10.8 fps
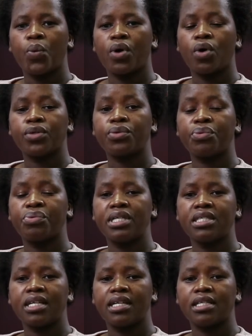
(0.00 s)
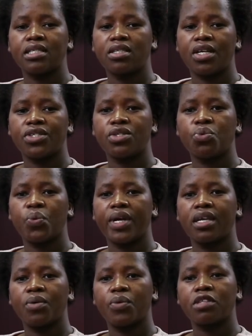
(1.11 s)
We also recently started
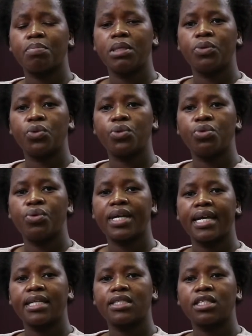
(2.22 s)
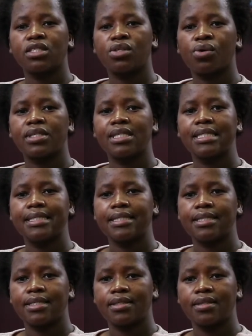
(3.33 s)
working with people who look at the
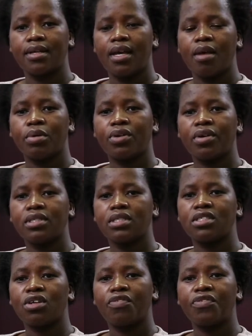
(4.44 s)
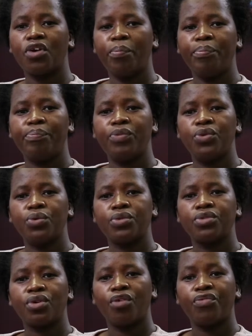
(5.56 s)
toxicity, because it's of no
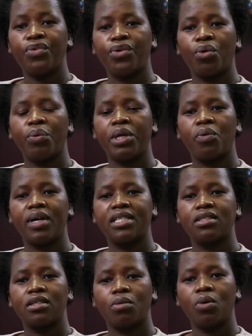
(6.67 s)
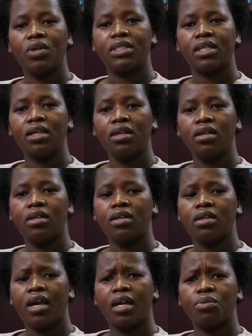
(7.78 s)
use of knowing what's in the water.
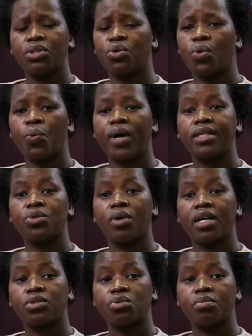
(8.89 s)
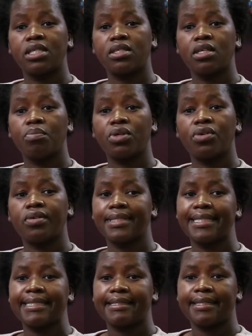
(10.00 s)
And we don't want to assume and say because
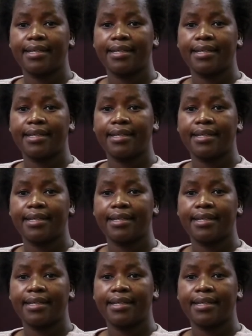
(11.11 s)
it's